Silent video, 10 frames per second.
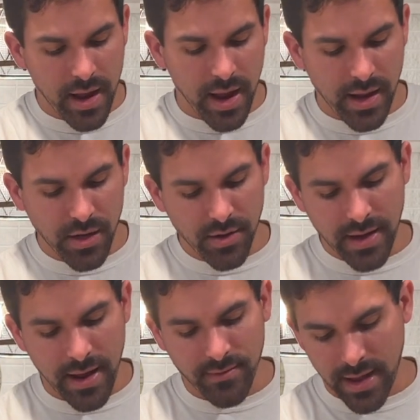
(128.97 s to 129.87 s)
and you can
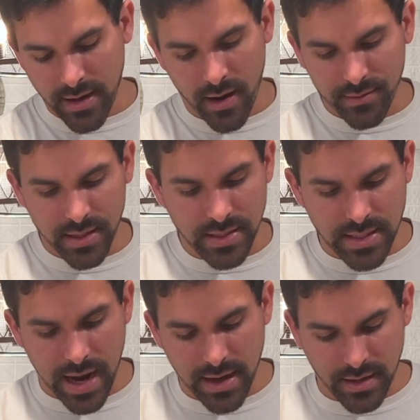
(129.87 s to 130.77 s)
have that off to the
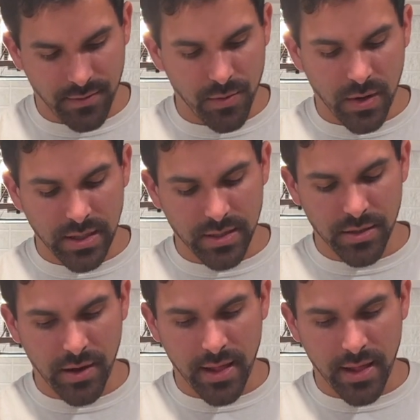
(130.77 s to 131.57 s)
side if you wanted to.